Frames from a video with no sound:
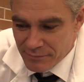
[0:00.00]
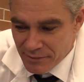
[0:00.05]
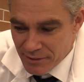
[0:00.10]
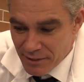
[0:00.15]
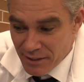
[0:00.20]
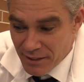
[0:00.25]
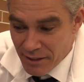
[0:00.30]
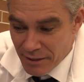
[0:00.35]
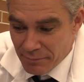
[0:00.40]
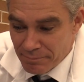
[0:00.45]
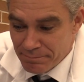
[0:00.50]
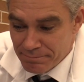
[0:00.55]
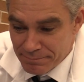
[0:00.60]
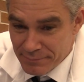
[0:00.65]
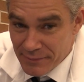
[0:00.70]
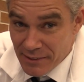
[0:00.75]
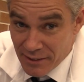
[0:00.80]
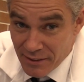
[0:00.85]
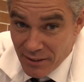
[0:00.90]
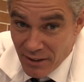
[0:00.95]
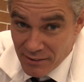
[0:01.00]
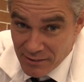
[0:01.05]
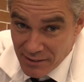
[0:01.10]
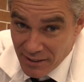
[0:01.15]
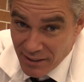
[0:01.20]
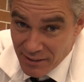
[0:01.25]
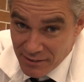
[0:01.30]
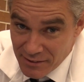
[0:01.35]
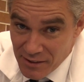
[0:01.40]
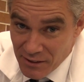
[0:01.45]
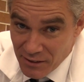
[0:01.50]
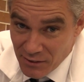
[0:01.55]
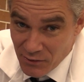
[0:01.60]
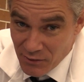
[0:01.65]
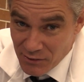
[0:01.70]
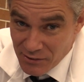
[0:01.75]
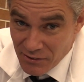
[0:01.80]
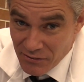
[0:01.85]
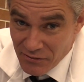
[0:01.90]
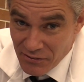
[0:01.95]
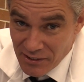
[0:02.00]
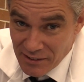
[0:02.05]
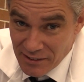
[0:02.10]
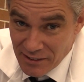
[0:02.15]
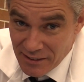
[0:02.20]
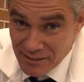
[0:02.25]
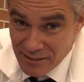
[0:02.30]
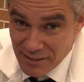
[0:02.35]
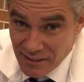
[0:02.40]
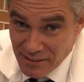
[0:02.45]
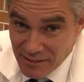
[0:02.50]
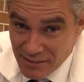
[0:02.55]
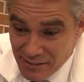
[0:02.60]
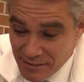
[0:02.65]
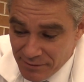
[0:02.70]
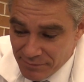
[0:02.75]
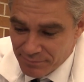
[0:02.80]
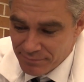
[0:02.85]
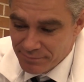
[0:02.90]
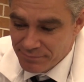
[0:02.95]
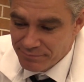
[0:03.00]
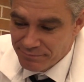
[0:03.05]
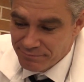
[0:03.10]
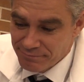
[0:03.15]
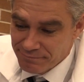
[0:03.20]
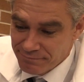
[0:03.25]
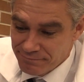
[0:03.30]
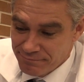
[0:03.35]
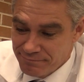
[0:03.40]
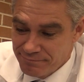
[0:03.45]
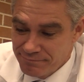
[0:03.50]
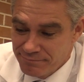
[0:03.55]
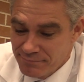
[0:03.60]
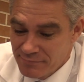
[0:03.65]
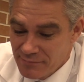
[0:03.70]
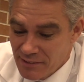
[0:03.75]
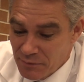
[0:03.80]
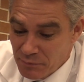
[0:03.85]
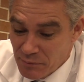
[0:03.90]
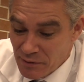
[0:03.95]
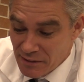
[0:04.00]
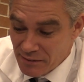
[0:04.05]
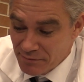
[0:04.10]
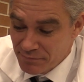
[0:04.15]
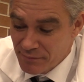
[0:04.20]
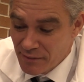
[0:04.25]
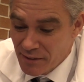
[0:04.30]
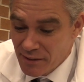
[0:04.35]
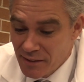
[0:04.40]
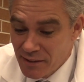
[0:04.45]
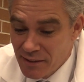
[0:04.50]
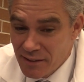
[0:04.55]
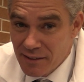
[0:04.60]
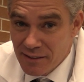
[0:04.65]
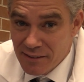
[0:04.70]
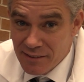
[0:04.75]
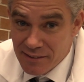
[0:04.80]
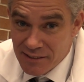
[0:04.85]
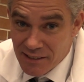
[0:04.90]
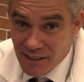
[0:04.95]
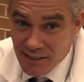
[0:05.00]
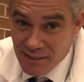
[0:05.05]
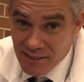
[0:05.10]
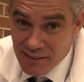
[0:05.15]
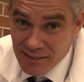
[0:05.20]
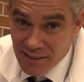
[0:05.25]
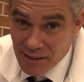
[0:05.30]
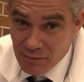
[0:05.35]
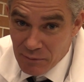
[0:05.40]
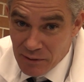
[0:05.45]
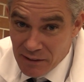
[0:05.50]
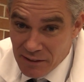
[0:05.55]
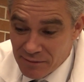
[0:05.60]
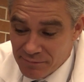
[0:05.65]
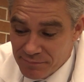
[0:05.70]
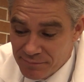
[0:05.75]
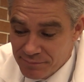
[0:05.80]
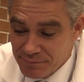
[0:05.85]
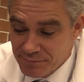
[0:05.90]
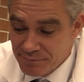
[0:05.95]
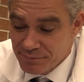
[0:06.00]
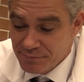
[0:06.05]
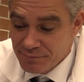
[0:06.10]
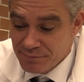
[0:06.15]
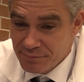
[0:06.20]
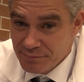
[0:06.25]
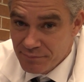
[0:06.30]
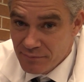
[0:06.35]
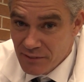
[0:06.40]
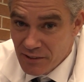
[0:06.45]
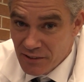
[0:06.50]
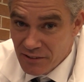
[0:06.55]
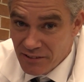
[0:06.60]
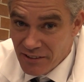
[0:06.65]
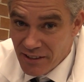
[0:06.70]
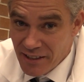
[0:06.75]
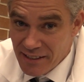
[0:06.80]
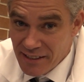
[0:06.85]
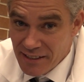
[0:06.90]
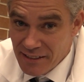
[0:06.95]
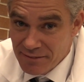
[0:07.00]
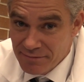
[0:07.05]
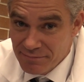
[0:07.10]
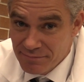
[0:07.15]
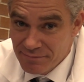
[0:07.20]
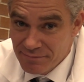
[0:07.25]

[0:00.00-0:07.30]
Yeah, it goes against the laws of physics, doesn't it? Let me show you something. You ready?